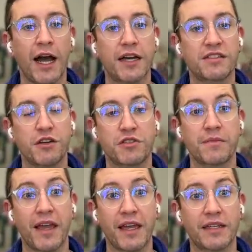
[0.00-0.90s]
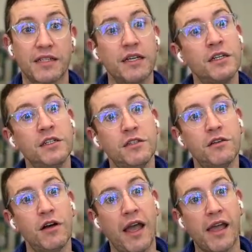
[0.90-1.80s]
So to make it
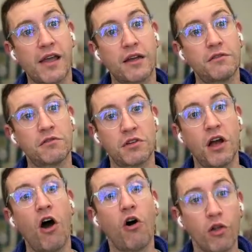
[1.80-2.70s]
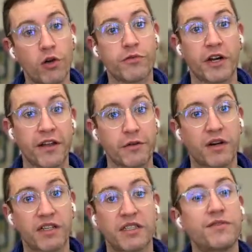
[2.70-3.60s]
a all over
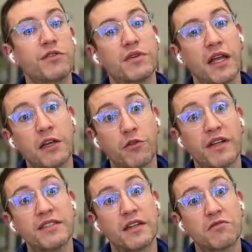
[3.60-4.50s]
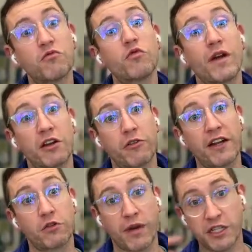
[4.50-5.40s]
colorwork sleeve, you would increase at a
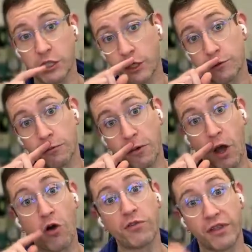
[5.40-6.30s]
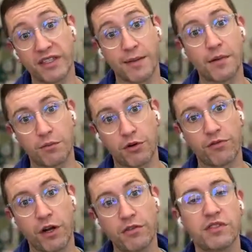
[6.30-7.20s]
greater ratio over the same number of
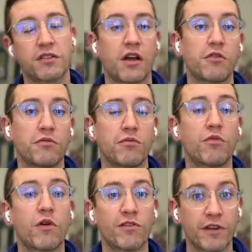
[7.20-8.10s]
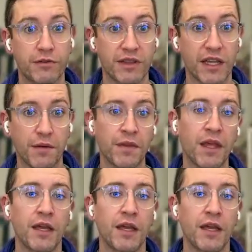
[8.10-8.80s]
rows, so more frequently.